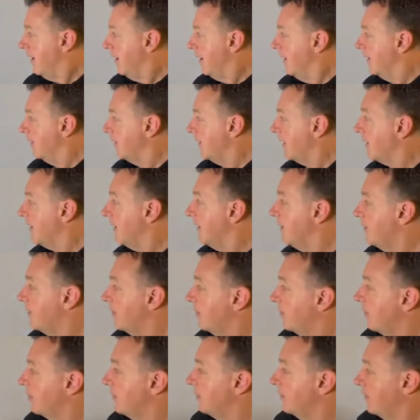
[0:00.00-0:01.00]
That leads
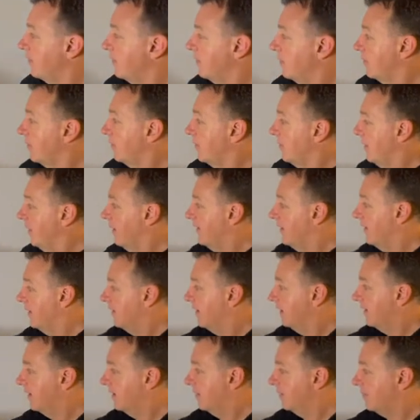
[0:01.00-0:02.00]
us on to
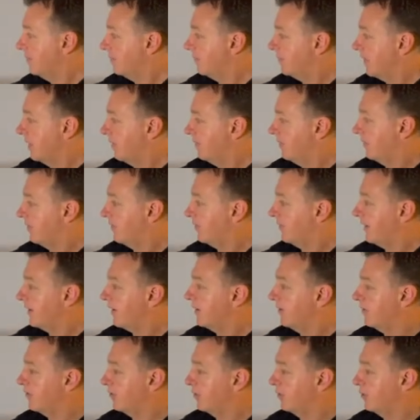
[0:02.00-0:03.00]
this
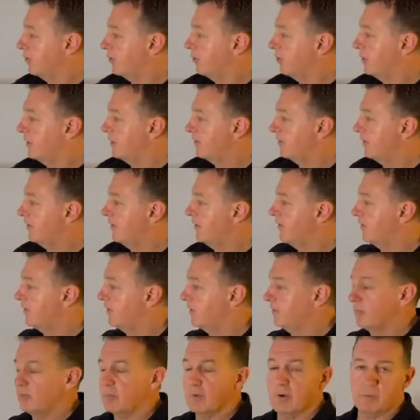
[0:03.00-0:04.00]
second tool, which
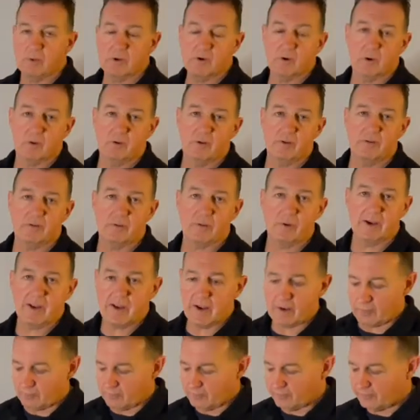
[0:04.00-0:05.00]
is what we call the 3
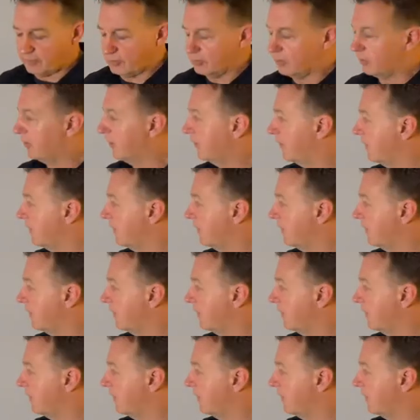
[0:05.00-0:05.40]
L's tool.